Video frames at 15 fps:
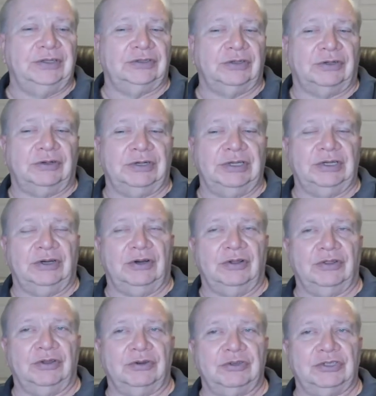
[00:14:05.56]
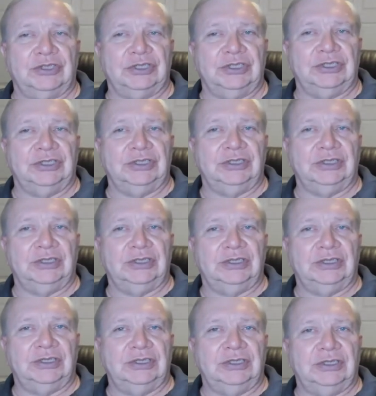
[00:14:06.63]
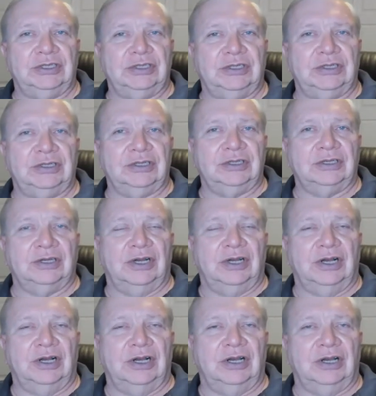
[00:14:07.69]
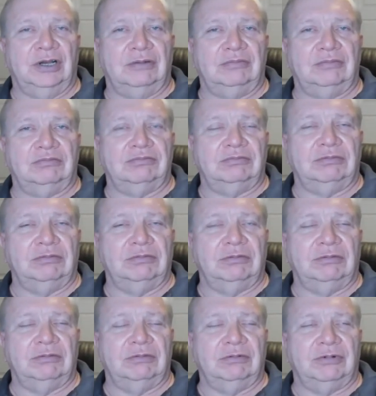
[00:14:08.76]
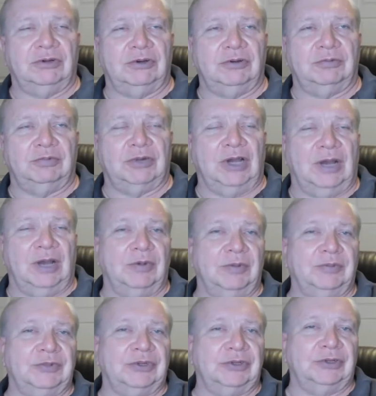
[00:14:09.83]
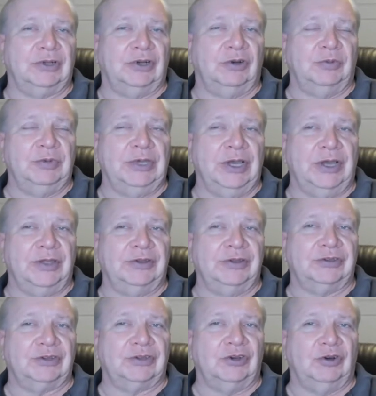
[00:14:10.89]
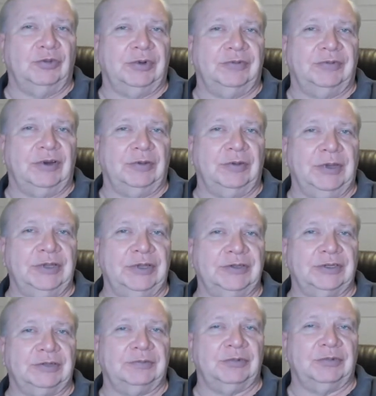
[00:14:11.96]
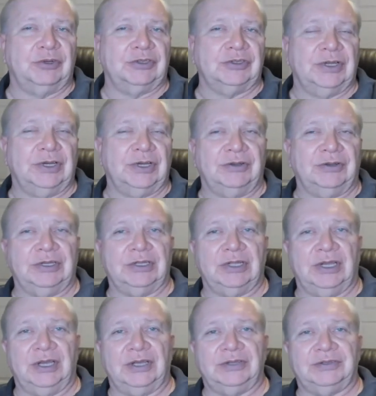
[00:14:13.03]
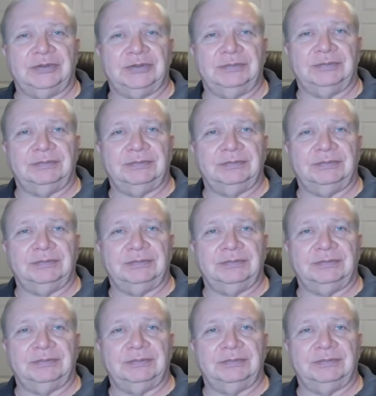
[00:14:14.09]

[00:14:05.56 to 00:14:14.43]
story, although she uh, her problems that go beyond the scope of our basic personality class.